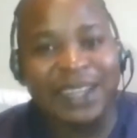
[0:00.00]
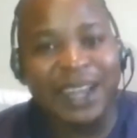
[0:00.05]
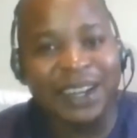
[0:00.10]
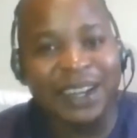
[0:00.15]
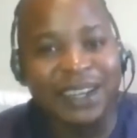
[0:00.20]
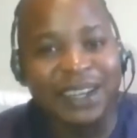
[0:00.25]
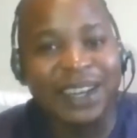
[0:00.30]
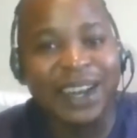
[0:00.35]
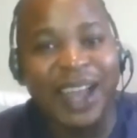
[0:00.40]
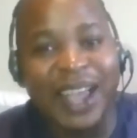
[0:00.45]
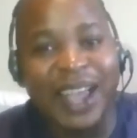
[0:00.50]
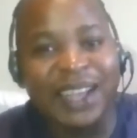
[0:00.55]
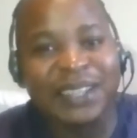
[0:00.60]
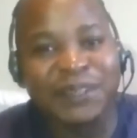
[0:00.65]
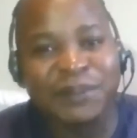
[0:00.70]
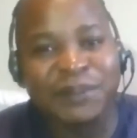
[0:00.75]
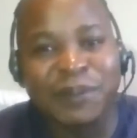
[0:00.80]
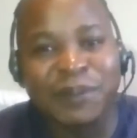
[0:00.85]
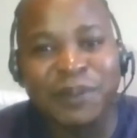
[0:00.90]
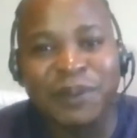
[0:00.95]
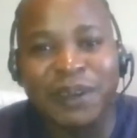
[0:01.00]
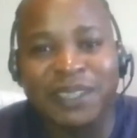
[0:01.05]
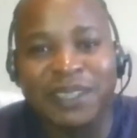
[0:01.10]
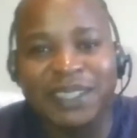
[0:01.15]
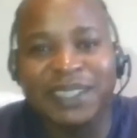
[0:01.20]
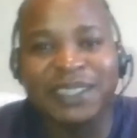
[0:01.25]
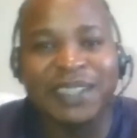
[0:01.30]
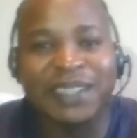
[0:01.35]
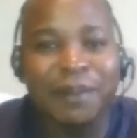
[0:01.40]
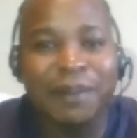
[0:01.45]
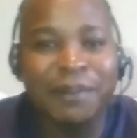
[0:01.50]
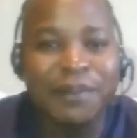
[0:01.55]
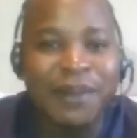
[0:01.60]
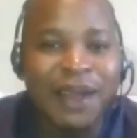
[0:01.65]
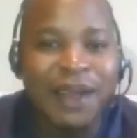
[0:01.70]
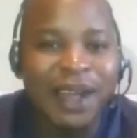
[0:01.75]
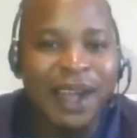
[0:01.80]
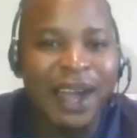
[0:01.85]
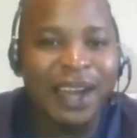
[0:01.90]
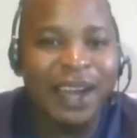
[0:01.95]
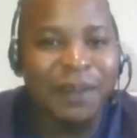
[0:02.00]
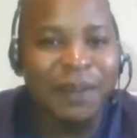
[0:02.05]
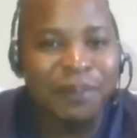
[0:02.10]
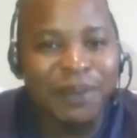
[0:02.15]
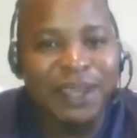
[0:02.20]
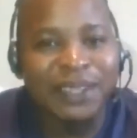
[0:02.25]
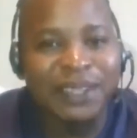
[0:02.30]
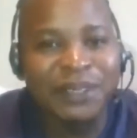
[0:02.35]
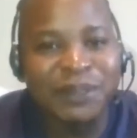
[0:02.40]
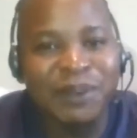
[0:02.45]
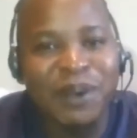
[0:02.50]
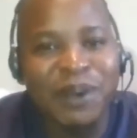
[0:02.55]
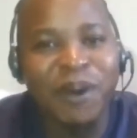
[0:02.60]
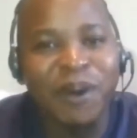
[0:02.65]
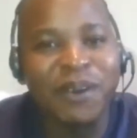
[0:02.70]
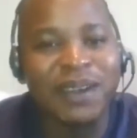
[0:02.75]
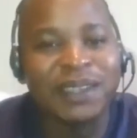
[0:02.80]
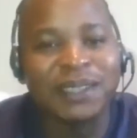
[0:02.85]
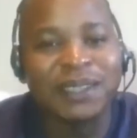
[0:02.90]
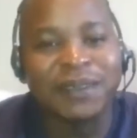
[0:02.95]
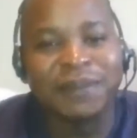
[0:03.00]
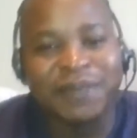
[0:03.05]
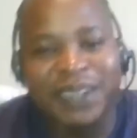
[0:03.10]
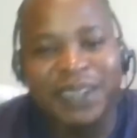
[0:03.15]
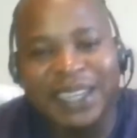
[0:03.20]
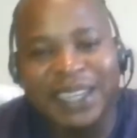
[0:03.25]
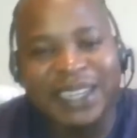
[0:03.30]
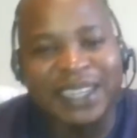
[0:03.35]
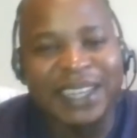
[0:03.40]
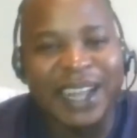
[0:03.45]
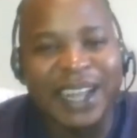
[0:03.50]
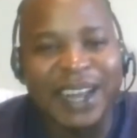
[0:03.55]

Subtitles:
I really liked you because in some other places you're always a villain.